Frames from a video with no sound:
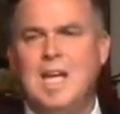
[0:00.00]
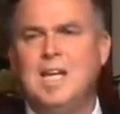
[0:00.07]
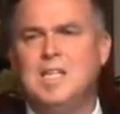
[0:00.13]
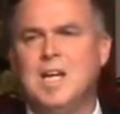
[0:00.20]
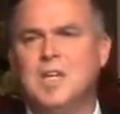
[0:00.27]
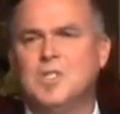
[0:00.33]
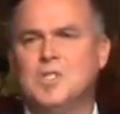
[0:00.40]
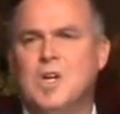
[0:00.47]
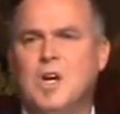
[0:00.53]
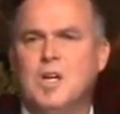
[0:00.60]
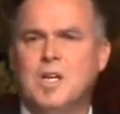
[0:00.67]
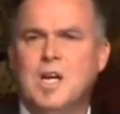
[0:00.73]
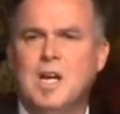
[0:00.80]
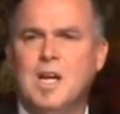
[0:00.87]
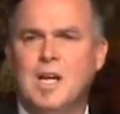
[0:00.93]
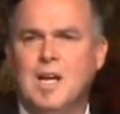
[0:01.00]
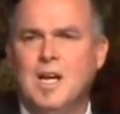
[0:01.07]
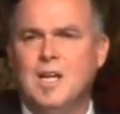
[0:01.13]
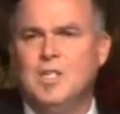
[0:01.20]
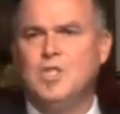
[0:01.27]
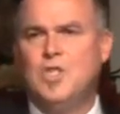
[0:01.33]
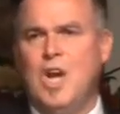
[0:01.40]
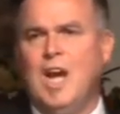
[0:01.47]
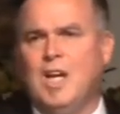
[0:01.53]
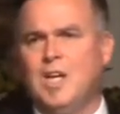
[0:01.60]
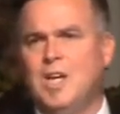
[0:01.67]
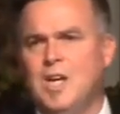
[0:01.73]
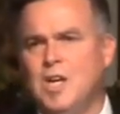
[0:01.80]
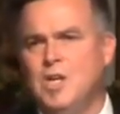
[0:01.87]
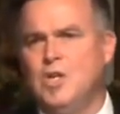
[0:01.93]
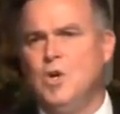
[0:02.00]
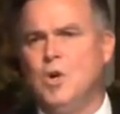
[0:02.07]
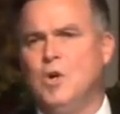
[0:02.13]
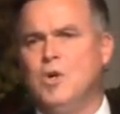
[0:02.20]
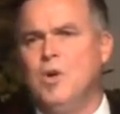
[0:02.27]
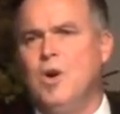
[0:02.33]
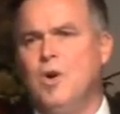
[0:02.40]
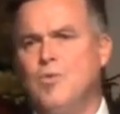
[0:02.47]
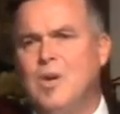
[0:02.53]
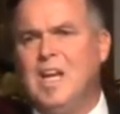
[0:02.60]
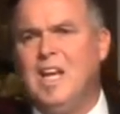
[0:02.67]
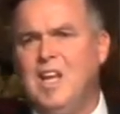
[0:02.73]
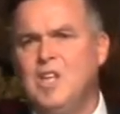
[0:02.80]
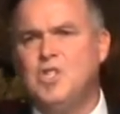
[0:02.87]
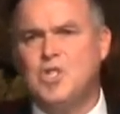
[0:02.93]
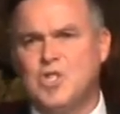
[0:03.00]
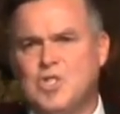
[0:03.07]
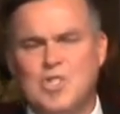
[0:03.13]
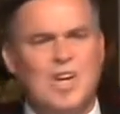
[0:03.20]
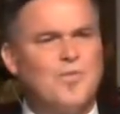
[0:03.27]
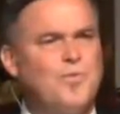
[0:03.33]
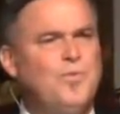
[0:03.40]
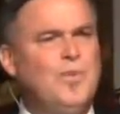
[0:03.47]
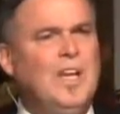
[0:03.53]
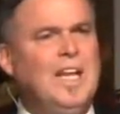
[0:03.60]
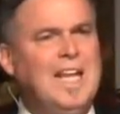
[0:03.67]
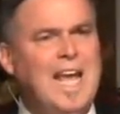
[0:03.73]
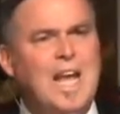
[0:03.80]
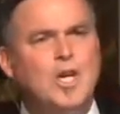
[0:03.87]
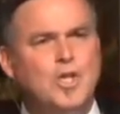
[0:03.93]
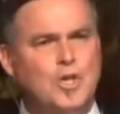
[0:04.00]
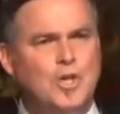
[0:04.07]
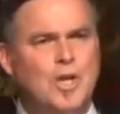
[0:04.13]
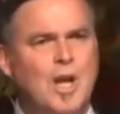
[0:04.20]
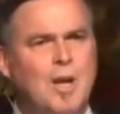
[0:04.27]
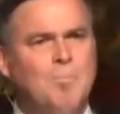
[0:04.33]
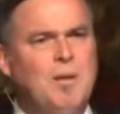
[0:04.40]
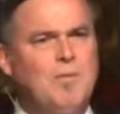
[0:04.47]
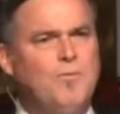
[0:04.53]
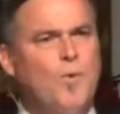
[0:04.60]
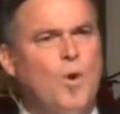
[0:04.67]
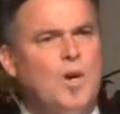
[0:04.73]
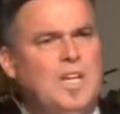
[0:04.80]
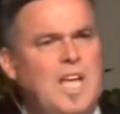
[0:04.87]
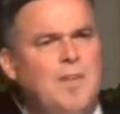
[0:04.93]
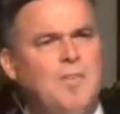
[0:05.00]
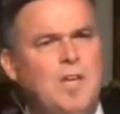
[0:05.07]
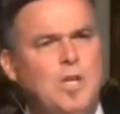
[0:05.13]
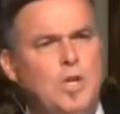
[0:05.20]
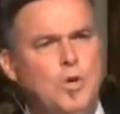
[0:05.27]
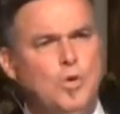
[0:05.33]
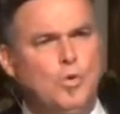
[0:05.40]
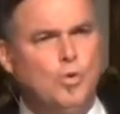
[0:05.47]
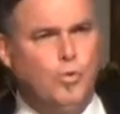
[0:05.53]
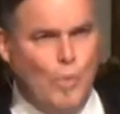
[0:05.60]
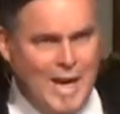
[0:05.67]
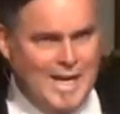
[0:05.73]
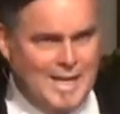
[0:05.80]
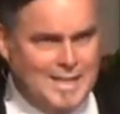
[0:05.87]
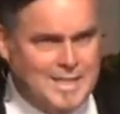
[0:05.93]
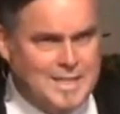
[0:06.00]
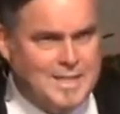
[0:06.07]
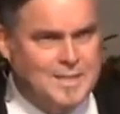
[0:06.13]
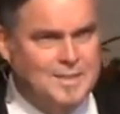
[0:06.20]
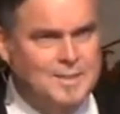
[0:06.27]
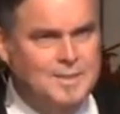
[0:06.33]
He does not check your religious affiliation before giving you credit.